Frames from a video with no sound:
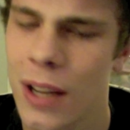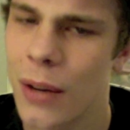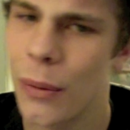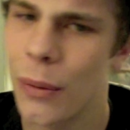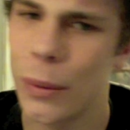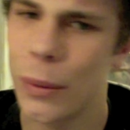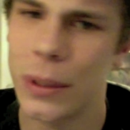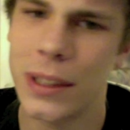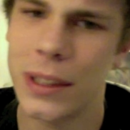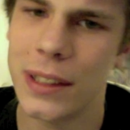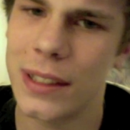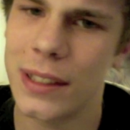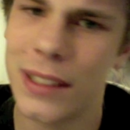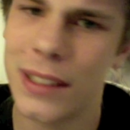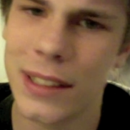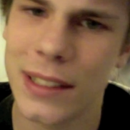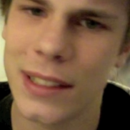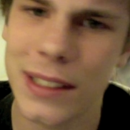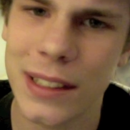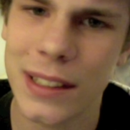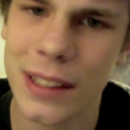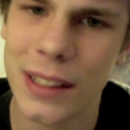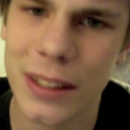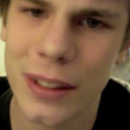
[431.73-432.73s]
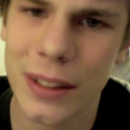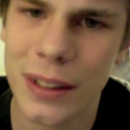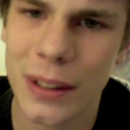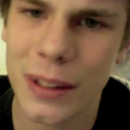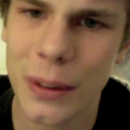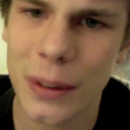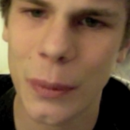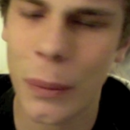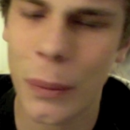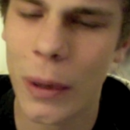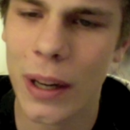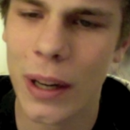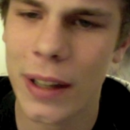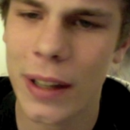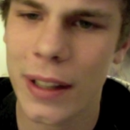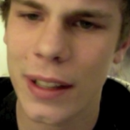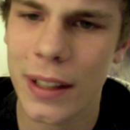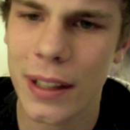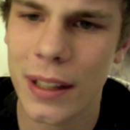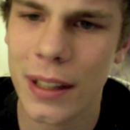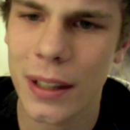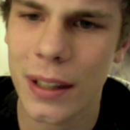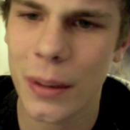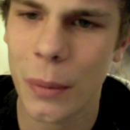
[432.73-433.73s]
which is just
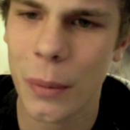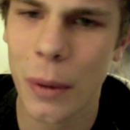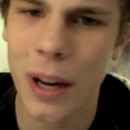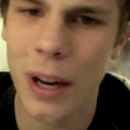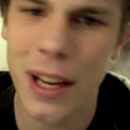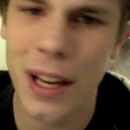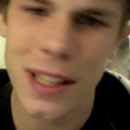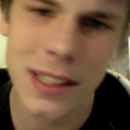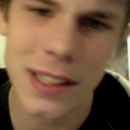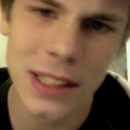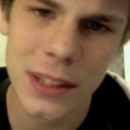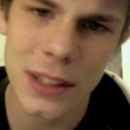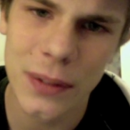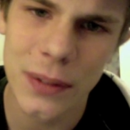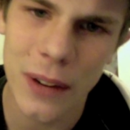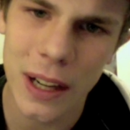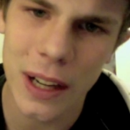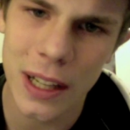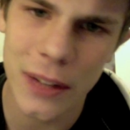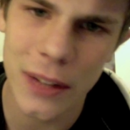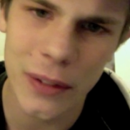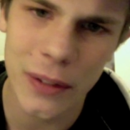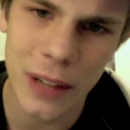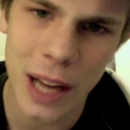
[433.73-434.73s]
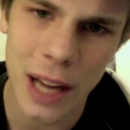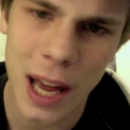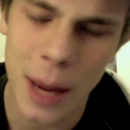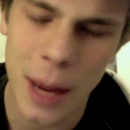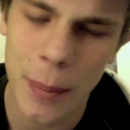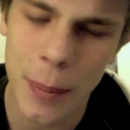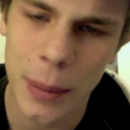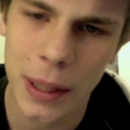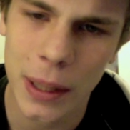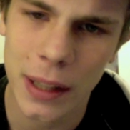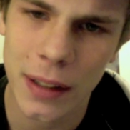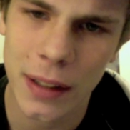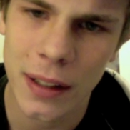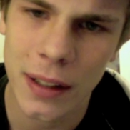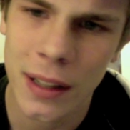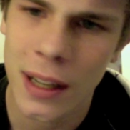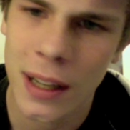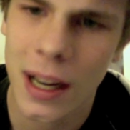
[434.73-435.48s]
why is this fight even happening?